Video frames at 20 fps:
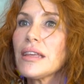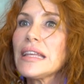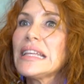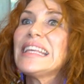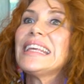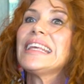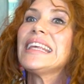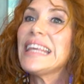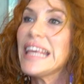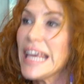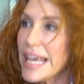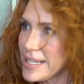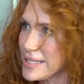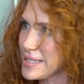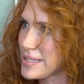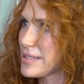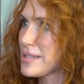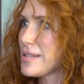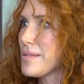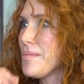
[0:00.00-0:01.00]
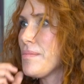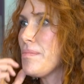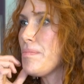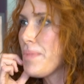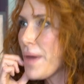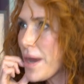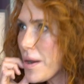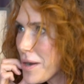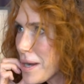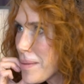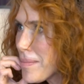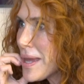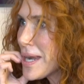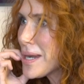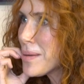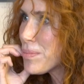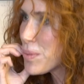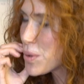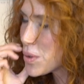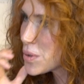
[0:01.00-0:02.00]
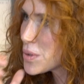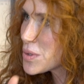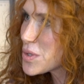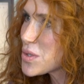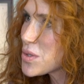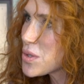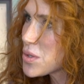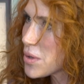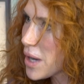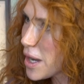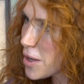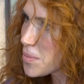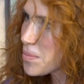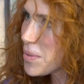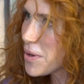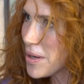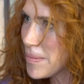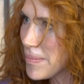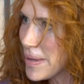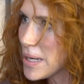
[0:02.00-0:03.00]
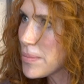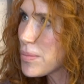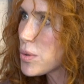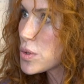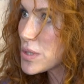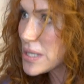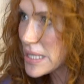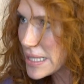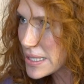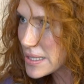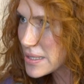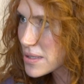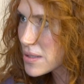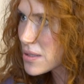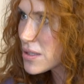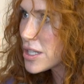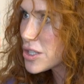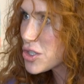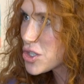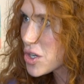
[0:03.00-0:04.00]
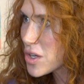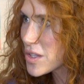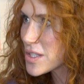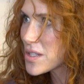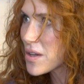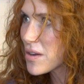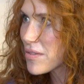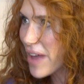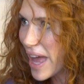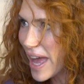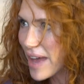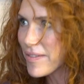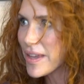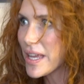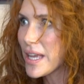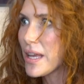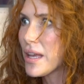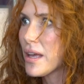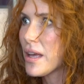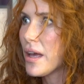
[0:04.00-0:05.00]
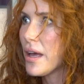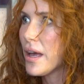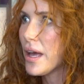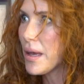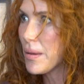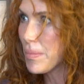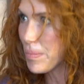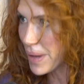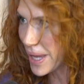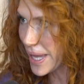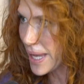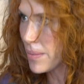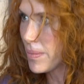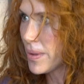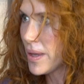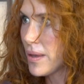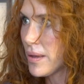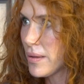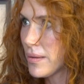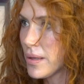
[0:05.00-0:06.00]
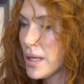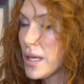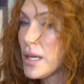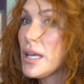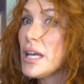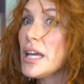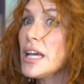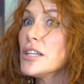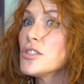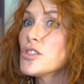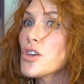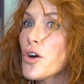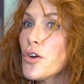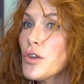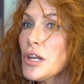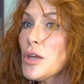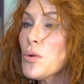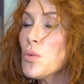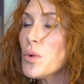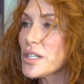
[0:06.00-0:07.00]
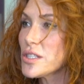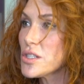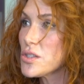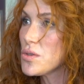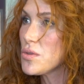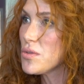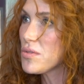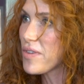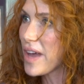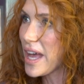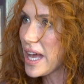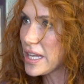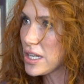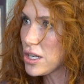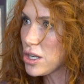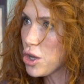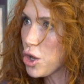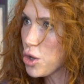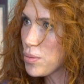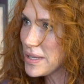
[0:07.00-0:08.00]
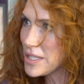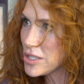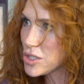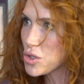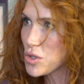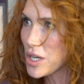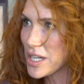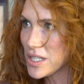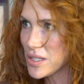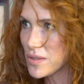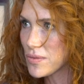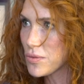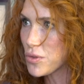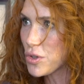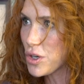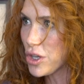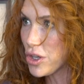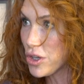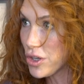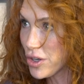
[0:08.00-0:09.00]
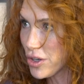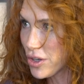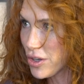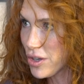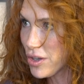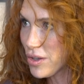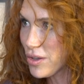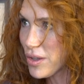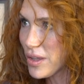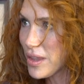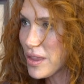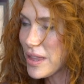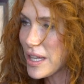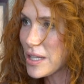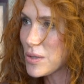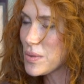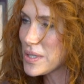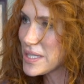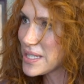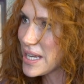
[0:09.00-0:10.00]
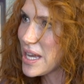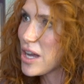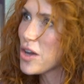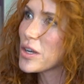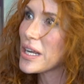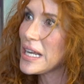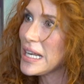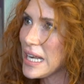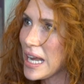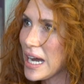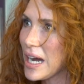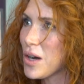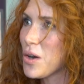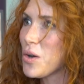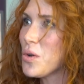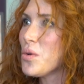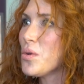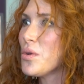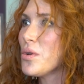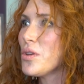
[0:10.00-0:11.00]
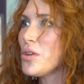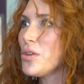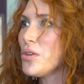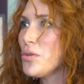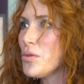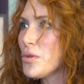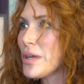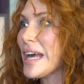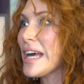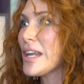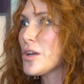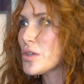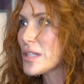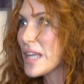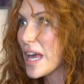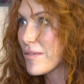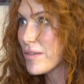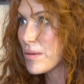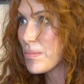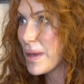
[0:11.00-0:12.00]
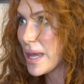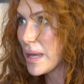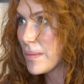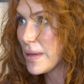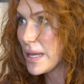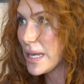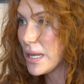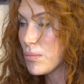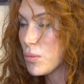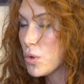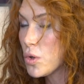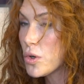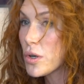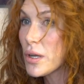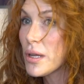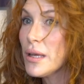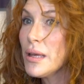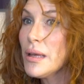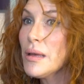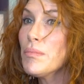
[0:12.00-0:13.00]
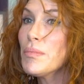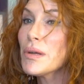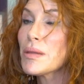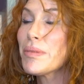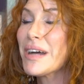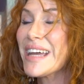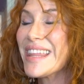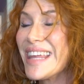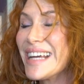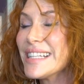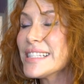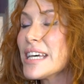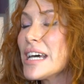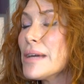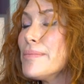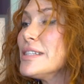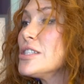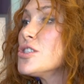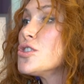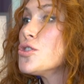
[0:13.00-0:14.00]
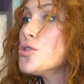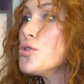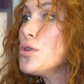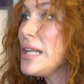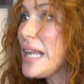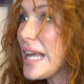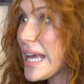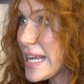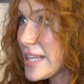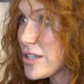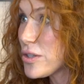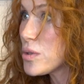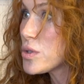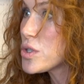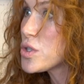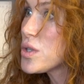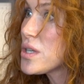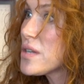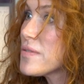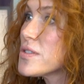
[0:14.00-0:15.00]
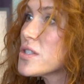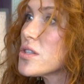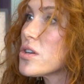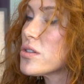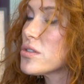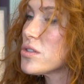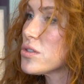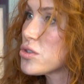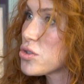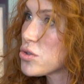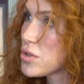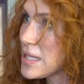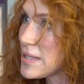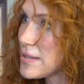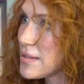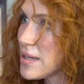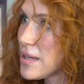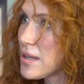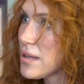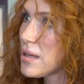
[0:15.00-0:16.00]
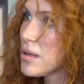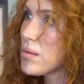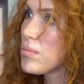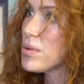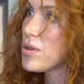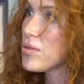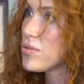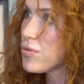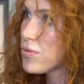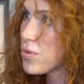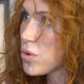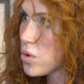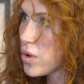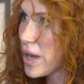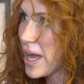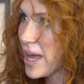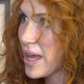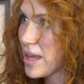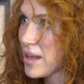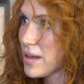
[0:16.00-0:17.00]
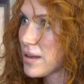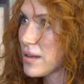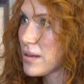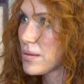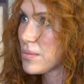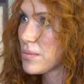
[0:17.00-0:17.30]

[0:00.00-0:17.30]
Yes. Perimenopause, throughout perimenopause, there's still a chance of having a baby. It's only once you've had no menstruation for a year that we say, okay, now you cannot have a baby anymore. But by that time, it's too late. You should have started treating beforehand.